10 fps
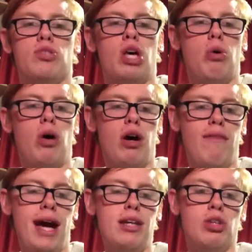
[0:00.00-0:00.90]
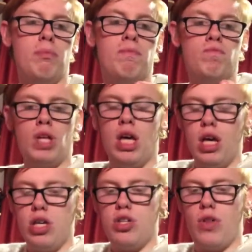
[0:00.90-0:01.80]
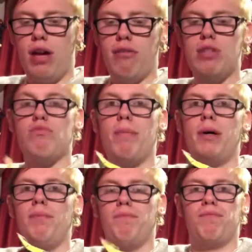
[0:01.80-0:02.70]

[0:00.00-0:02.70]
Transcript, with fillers: So I've added them. So there is Ripper.